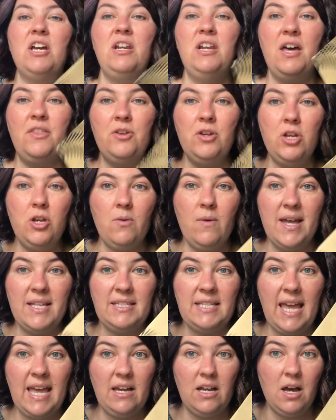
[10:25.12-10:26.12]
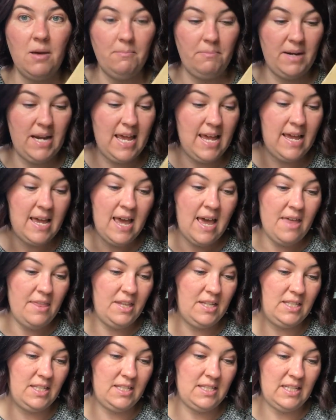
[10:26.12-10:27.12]
another USA company.
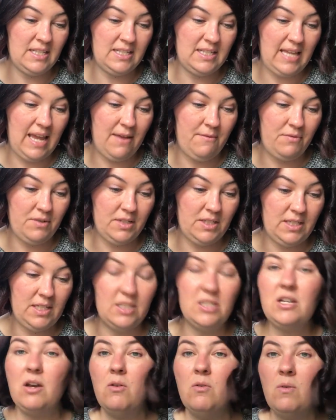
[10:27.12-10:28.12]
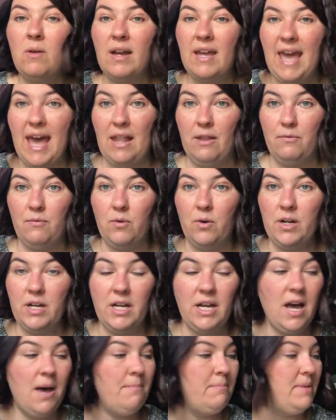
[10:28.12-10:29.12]
This is a San Francisco,
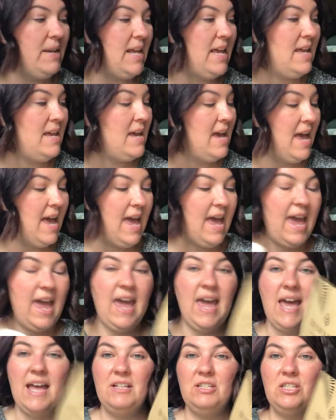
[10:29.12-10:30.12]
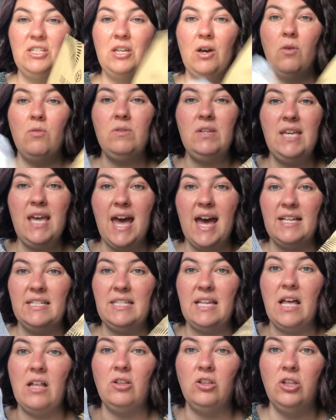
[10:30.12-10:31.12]
California company. And so,
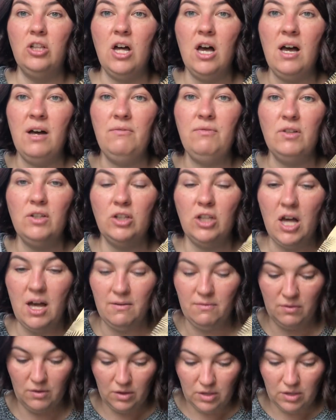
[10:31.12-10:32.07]
yes, love, love,